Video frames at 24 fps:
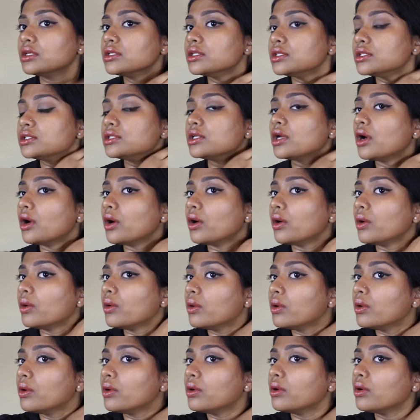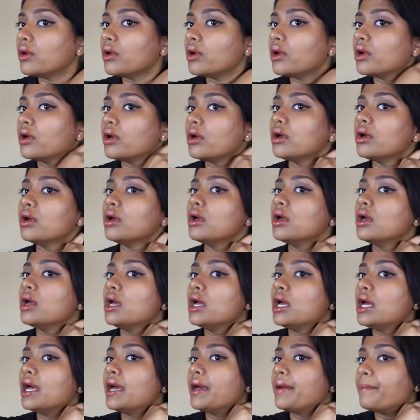So
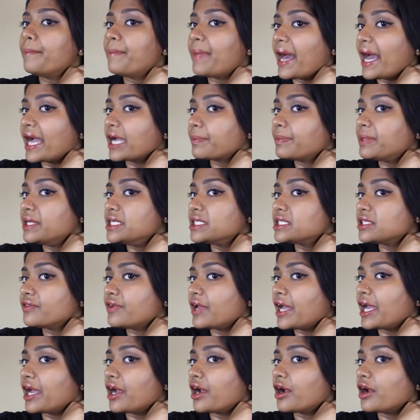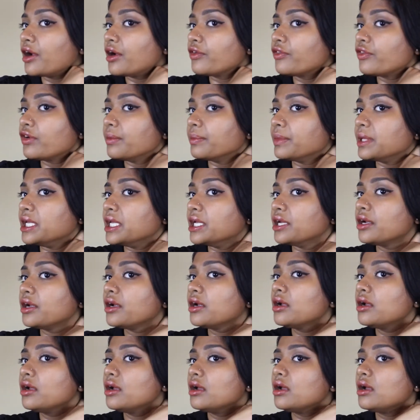back piece of hair from
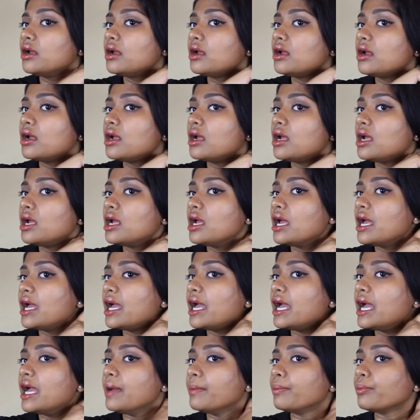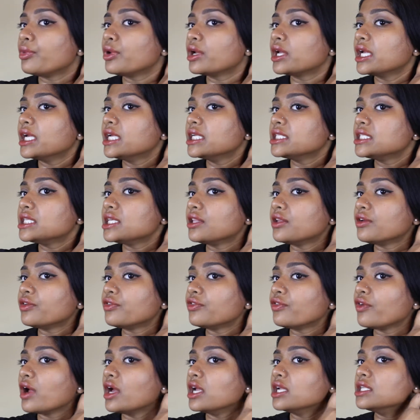here and bring it to the
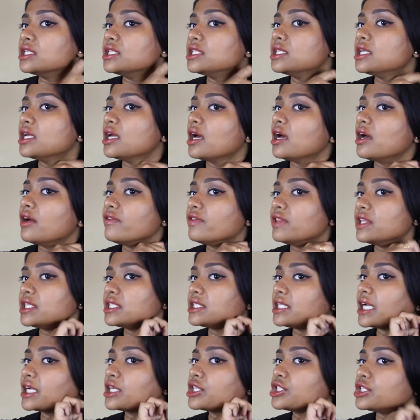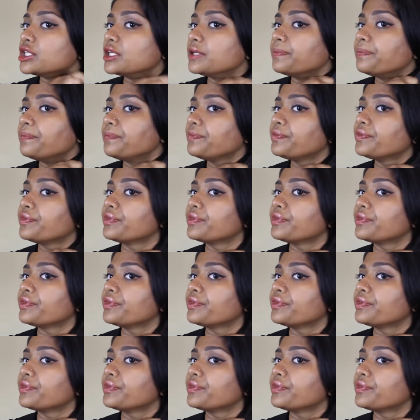front of this section.